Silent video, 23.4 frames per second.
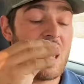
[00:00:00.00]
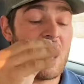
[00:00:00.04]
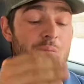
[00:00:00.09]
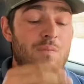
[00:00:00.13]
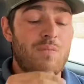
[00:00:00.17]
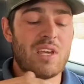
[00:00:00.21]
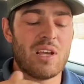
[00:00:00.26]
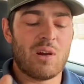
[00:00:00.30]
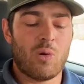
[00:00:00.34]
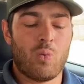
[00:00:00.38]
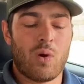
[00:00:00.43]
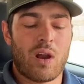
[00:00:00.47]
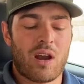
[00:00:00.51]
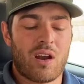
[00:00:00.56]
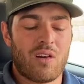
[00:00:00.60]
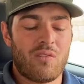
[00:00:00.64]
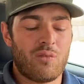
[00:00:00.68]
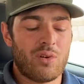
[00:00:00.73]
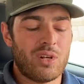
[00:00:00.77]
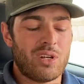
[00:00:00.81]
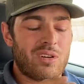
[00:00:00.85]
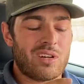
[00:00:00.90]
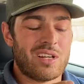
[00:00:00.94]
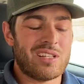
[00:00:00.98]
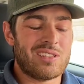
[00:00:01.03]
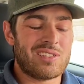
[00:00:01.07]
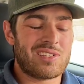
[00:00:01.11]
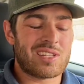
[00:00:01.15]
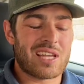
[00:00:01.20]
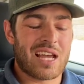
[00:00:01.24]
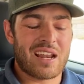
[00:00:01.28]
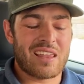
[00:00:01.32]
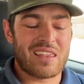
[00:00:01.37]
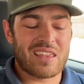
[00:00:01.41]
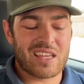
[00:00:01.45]
and be aware of when you're
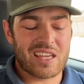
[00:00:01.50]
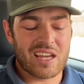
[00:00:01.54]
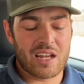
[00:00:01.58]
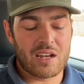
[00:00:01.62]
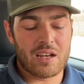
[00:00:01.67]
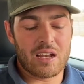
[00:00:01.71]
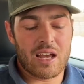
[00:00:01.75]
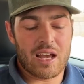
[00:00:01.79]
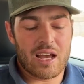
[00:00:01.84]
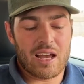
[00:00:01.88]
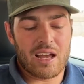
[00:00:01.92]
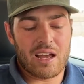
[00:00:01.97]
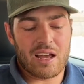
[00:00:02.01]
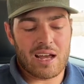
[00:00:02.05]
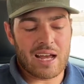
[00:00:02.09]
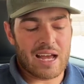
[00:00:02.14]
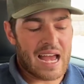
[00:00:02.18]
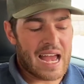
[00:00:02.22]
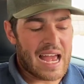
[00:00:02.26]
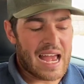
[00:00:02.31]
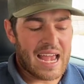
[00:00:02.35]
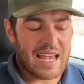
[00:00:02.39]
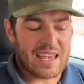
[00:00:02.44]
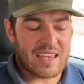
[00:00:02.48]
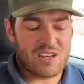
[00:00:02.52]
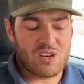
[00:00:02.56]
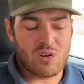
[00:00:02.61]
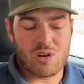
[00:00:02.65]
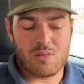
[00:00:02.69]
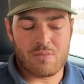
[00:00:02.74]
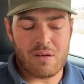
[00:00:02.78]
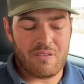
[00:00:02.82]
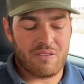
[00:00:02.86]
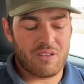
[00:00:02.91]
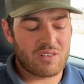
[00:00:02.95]
inside of the gun. I can do it in
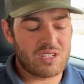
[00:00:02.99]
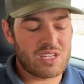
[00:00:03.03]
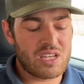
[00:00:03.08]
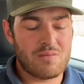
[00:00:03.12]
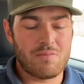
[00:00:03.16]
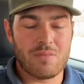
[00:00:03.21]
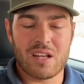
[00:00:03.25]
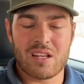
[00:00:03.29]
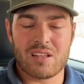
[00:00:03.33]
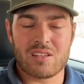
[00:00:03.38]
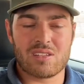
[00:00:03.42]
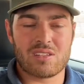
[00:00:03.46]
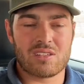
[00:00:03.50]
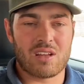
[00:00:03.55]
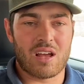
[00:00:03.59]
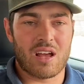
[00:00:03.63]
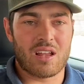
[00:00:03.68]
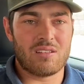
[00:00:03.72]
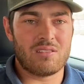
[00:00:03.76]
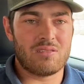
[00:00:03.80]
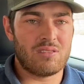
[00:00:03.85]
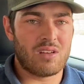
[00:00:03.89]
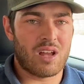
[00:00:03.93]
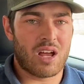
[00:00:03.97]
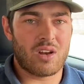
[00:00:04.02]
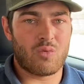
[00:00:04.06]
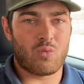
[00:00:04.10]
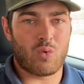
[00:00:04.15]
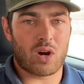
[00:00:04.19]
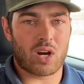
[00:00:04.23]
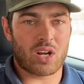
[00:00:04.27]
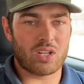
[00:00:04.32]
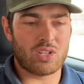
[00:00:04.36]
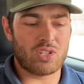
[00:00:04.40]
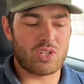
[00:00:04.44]
about 15 minutes, not
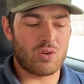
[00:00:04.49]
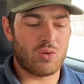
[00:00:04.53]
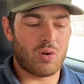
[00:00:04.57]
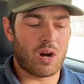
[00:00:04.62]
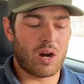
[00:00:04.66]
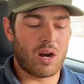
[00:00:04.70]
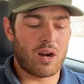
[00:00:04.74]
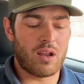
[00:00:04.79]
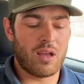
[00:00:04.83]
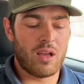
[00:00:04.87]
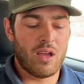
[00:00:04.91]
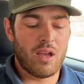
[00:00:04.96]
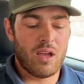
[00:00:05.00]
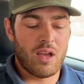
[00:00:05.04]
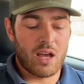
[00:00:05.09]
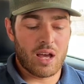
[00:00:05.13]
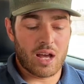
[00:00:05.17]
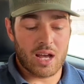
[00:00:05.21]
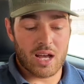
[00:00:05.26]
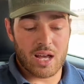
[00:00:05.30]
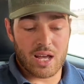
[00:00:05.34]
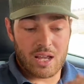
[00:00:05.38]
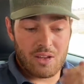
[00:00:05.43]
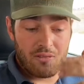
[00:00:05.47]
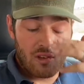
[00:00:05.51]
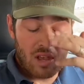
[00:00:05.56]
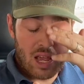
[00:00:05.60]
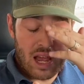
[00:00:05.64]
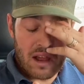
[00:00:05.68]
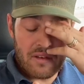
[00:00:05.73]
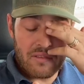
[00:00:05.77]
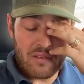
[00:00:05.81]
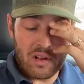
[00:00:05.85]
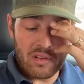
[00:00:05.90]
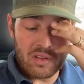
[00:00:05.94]
working too hard. If you
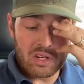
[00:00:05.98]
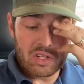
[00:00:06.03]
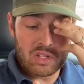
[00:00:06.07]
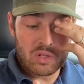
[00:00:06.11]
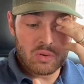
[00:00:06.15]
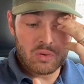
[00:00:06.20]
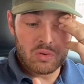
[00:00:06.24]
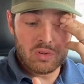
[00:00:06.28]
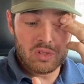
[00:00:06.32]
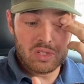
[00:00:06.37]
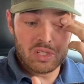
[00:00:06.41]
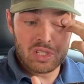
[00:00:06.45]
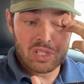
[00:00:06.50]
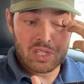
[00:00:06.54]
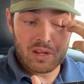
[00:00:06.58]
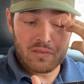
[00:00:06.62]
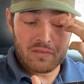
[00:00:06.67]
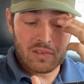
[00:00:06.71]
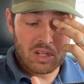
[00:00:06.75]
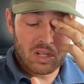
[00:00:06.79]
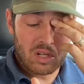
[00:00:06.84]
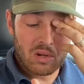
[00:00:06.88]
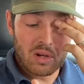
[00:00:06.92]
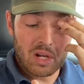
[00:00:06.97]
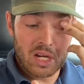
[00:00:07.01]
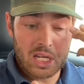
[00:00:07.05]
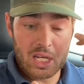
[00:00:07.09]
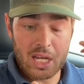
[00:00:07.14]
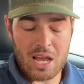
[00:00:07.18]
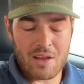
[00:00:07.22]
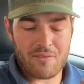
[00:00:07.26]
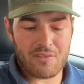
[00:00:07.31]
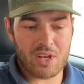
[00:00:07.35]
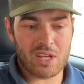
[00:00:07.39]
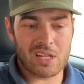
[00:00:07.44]
have all the tools and stuff to do it and
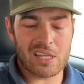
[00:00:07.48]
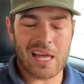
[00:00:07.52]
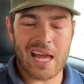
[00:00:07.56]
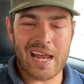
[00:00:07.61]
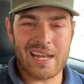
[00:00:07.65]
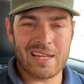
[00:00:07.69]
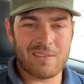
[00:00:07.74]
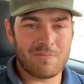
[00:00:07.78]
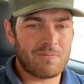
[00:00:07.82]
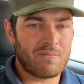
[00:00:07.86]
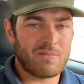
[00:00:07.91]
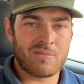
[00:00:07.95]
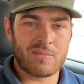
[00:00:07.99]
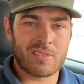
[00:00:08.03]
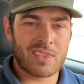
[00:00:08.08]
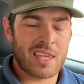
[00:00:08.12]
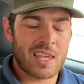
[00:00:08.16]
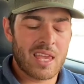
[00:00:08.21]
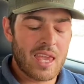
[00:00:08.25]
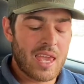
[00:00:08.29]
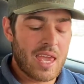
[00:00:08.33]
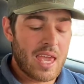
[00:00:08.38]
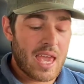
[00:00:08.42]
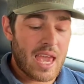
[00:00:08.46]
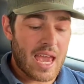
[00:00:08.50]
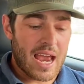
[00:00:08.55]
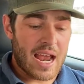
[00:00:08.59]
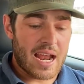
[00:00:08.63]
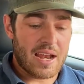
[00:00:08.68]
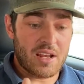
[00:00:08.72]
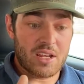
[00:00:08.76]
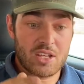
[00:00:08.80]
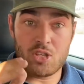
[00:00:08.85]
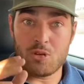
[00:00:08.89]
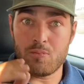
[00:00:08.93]
you have good lighting,
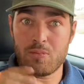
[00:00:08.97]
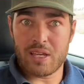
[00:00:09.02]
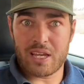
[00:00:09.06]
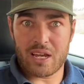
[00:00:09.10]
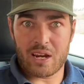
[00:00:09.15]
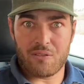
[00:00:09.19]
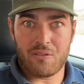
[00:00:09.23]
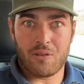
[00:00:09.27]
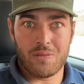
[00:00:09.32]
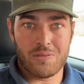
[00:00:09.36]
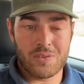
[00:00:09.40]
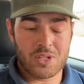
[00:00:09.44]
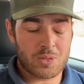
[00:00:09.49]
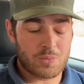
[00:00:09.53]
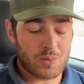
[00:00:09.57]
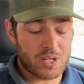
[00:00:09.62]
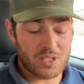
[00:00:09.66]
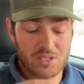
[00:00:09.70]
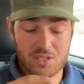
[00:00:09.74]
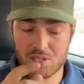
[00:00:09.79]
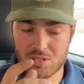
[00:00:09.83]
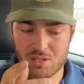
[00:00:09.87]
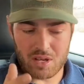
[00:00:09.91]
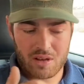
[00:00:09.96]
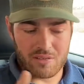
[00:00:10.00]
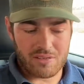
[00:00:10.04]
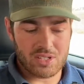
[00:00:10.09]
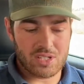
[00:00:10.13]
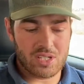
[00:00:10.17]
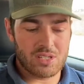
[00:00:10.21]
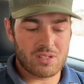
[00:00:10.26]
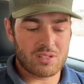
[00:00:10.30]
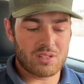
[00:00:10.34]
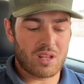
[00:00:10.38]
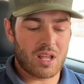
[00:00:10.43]
and you be careful of the springs, because
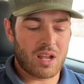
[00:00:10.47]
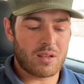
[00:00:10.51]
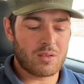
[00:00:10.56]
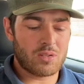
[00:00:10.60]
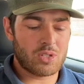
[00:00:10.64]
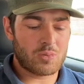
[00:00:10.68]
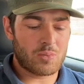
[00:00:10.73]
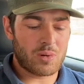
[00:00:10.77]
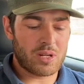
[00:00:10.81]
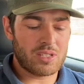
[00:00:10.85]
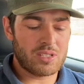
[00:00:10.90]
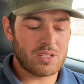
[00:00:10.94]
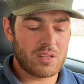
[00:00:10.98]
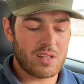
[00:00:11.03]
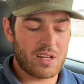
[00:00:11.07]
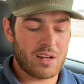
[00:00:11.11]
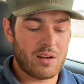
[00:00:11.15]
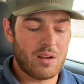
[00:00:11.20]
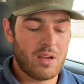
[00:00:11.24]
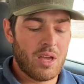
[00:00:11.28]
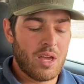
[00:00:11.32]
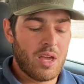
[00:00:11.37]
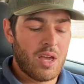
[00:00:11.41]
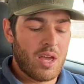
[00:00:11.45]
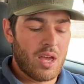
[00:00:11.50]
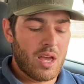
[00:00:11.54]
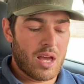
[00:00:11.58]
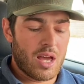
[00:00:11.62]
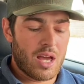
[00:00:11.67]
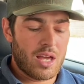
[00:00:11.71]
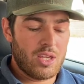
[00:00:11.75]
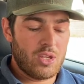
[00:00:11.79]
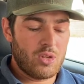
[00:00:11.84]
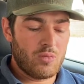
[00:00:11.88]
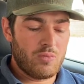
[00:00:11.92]
obviously there's a lot of those springs in there,
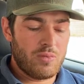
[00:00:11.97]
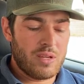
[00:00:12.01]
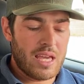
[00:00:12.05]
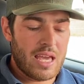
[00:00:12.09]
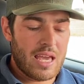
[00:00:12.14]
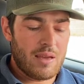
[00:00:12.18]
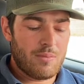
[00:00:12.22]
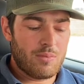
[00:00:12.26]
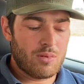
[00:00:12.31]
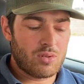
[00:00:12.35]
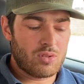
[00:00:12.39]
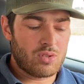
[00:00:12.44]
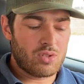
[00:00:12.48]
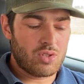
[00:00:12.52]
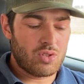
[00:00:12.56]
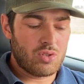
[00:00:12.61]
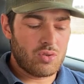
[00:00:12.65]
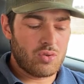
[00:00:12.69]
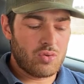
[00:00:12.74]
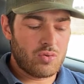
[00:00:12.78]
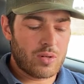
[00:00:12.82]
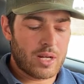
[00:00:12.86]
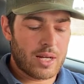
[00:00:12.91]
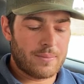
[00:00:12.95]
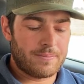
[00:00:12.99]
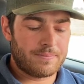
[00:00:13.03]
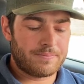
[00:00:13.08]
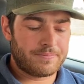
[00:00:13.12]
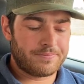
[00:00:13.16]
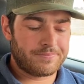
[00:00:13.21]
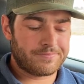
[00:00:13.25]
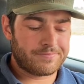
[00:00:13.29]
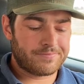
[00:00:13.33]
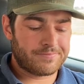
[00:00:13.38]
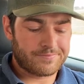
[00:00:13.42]
you'll be able to
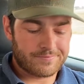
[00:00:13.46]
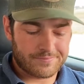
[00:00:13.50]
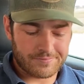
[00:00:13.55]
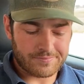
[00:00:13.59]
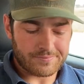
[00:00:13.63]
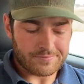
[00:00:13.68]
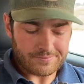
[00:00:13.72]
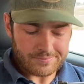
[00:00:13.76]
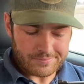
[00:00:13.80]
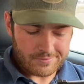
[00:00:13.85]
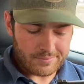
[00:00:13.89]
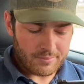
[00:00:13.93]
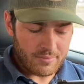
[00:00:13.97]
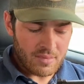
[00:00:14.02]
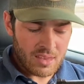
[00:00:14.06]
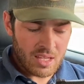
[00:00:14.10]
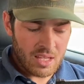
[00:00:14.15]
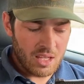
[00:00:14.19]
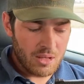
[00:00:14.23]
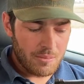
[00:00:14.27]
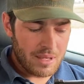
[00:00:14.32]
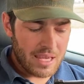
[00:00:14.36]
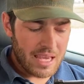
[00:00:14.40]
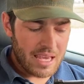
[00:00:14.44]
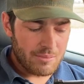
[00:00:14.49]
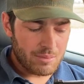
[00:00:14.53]
get